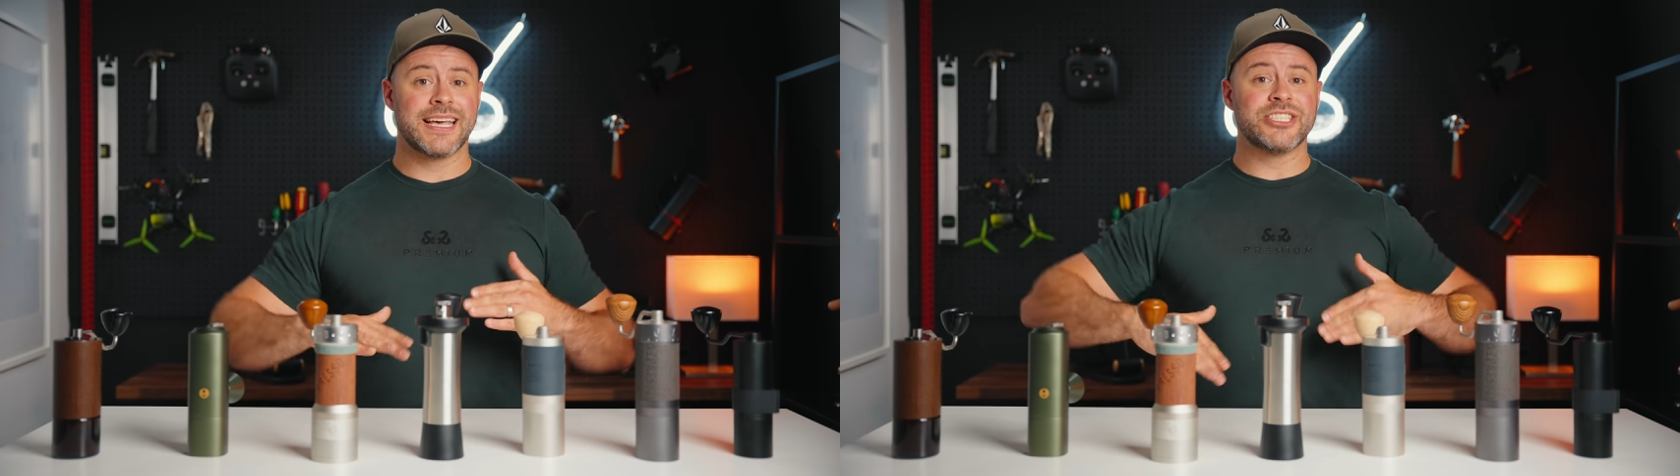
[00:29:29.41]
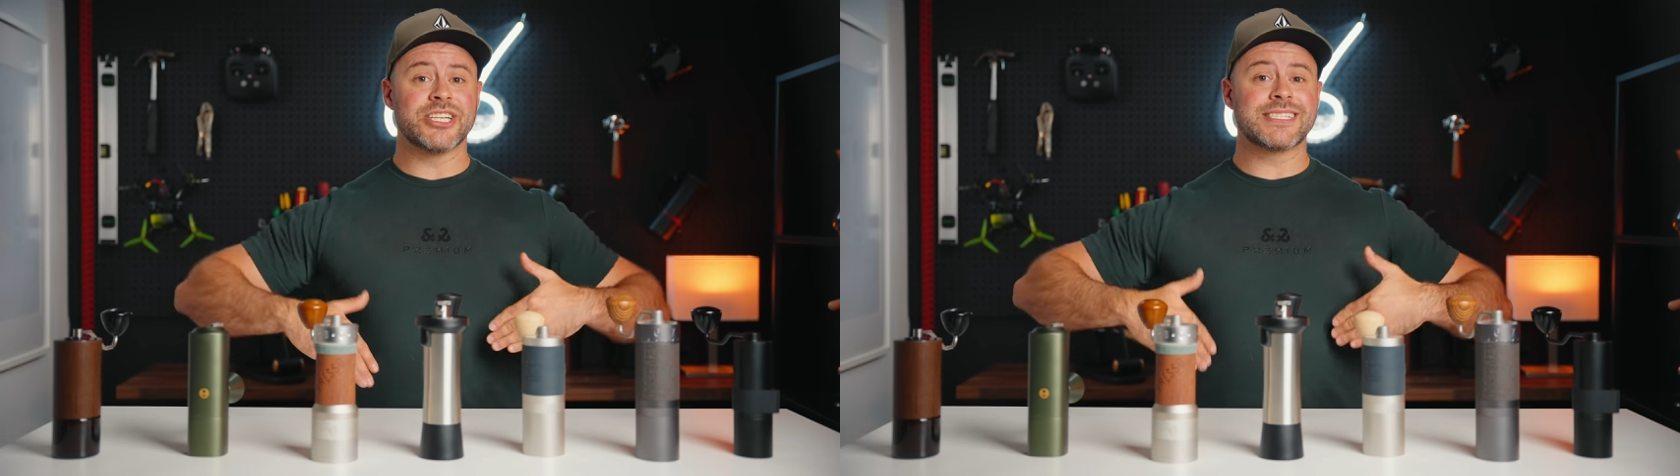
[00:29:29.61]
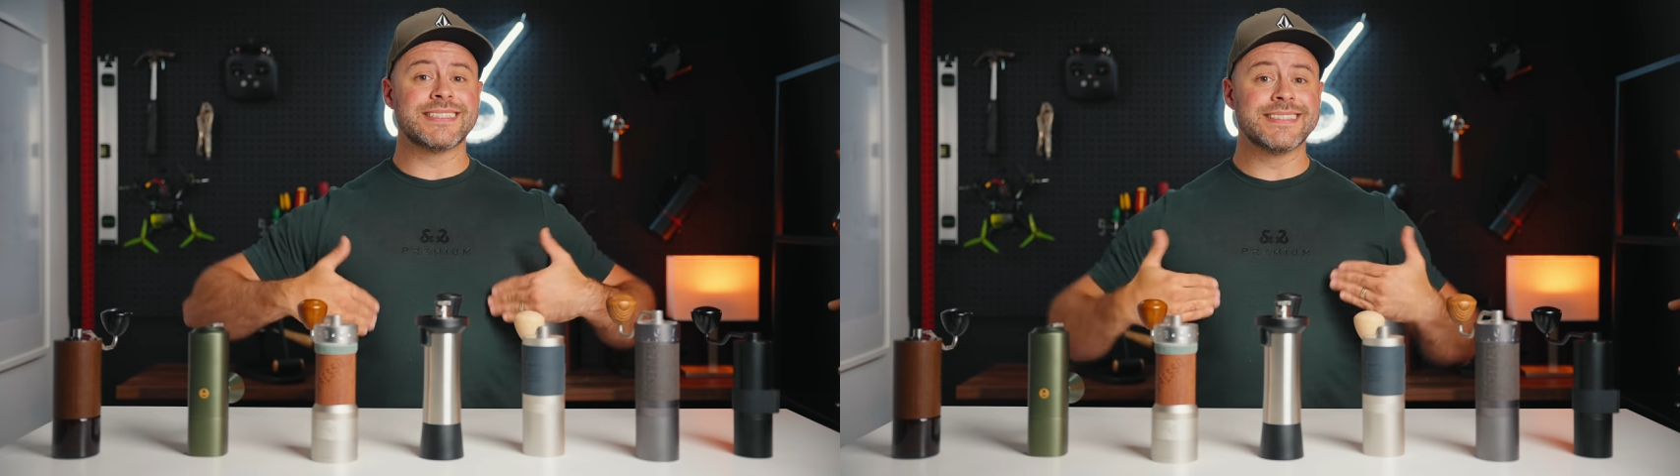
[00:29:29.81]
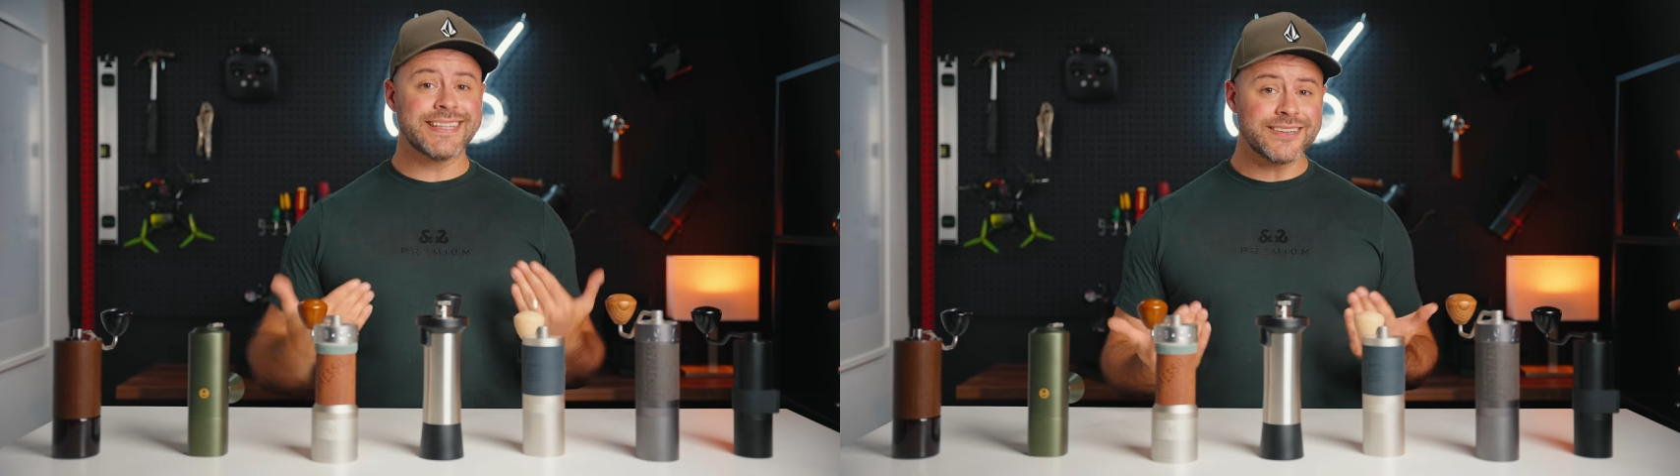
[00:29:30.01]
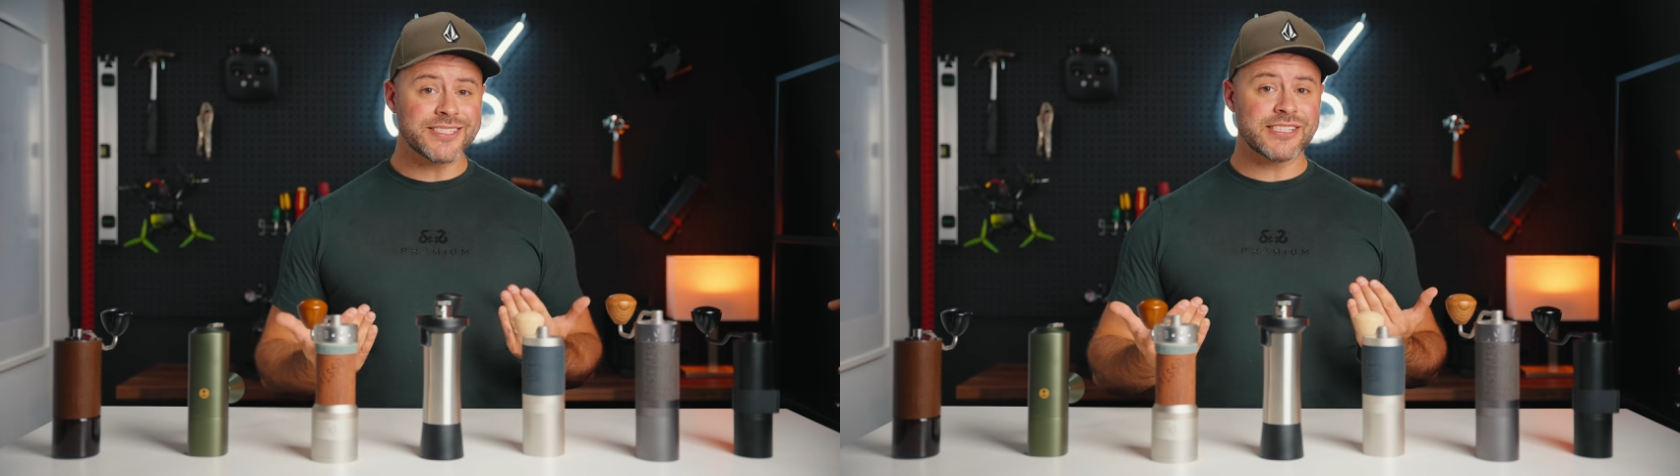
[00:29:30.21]
Just a
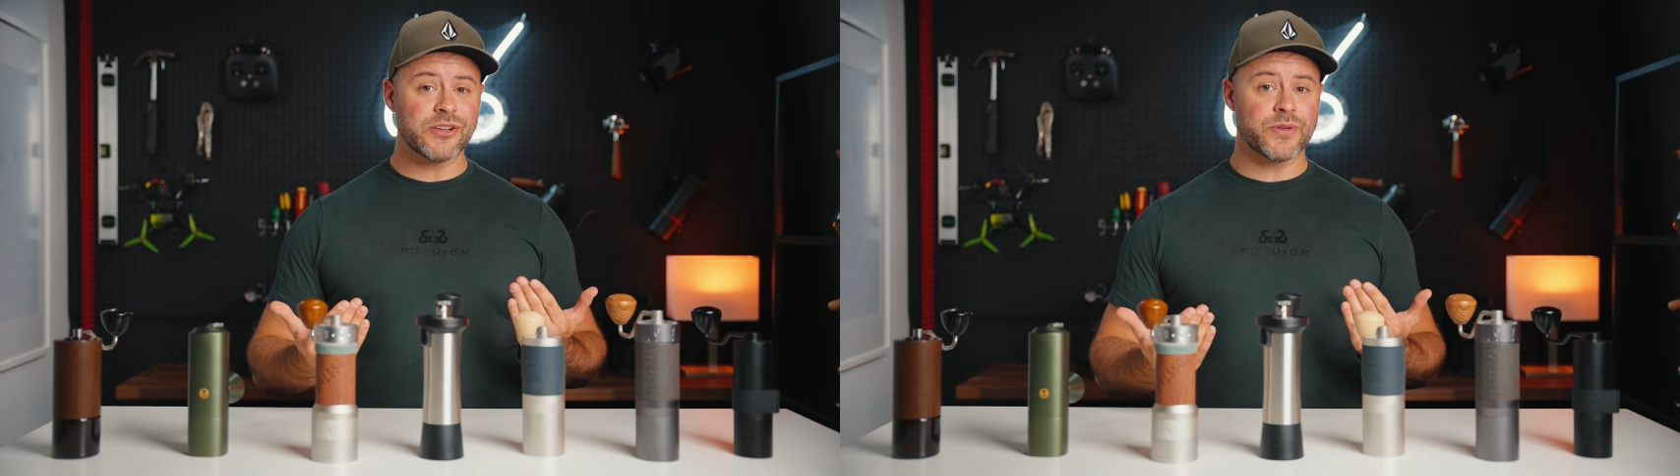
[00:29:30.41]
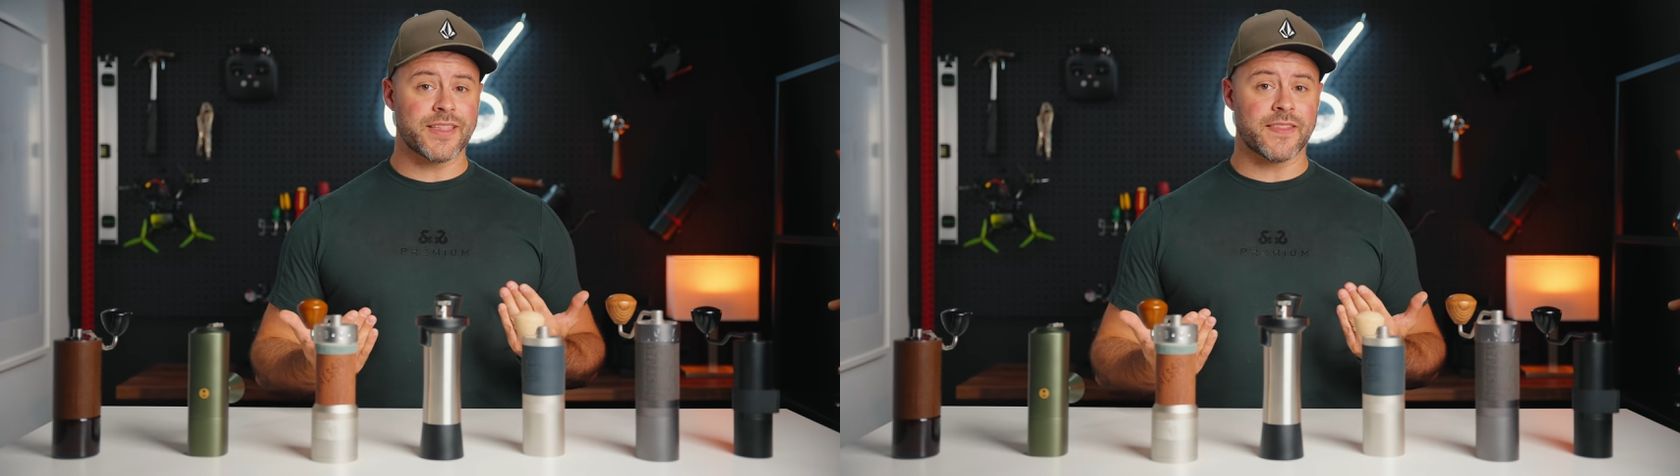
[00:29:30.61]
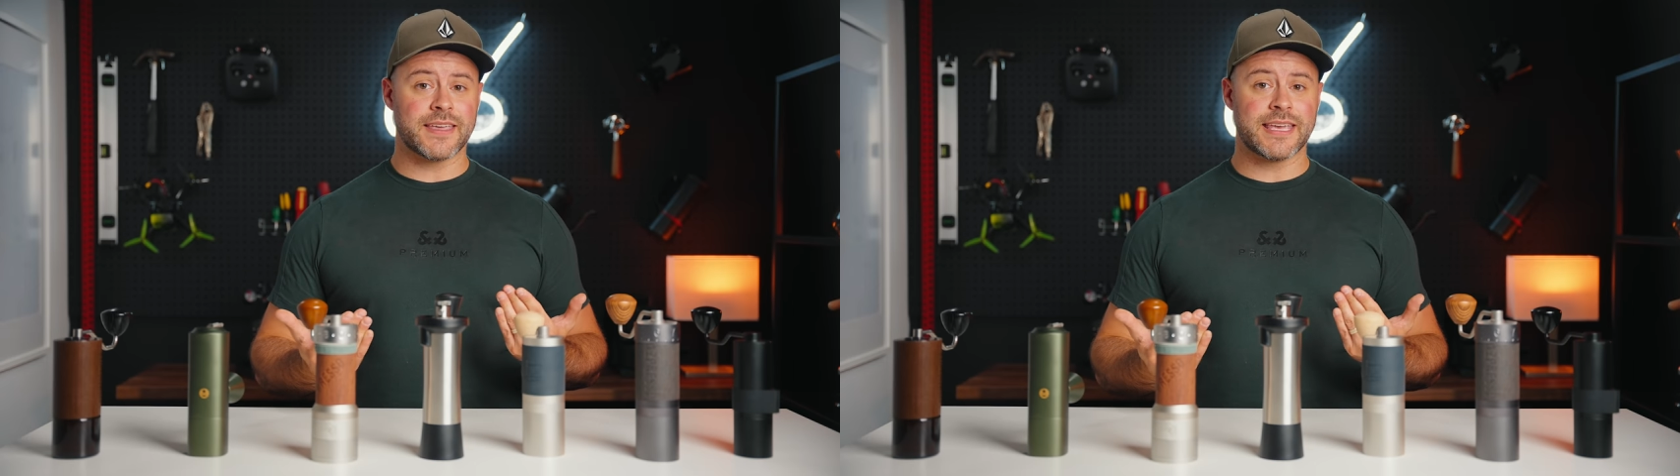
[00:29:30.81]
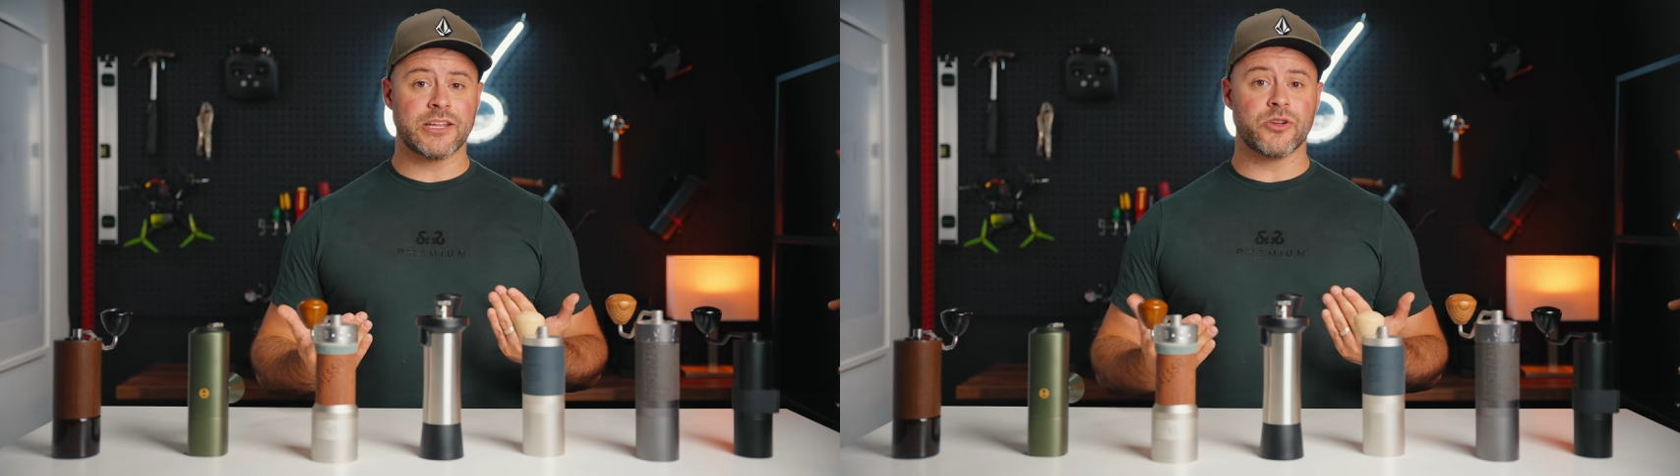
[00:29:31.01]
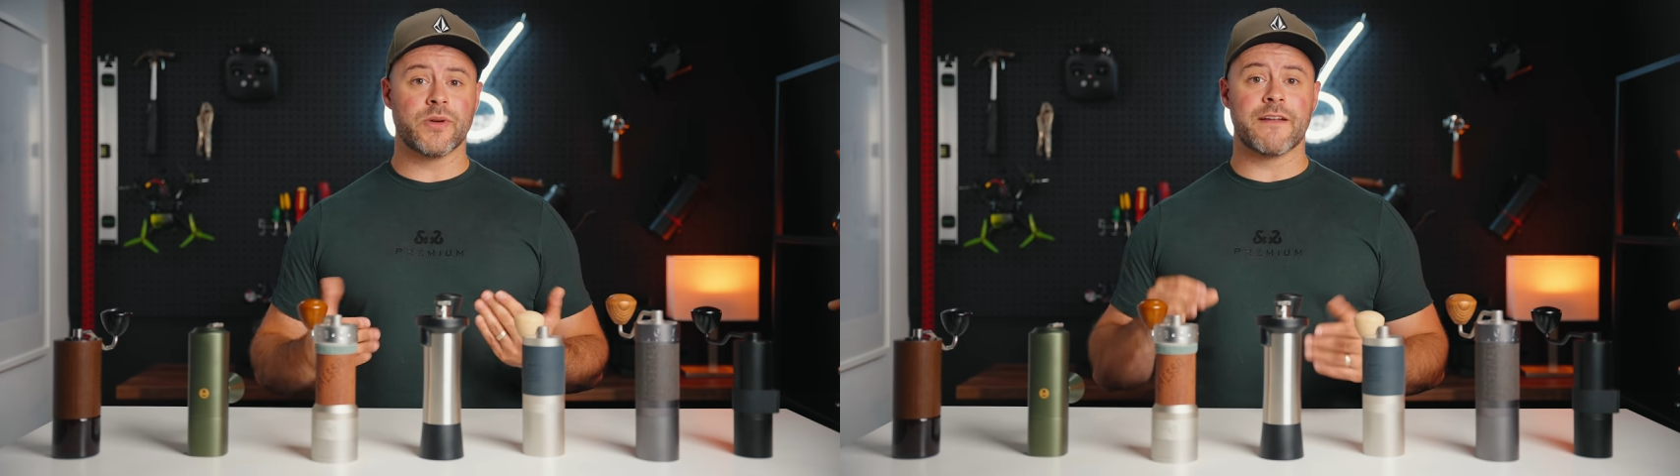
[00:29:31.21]
little slower than the Kinu,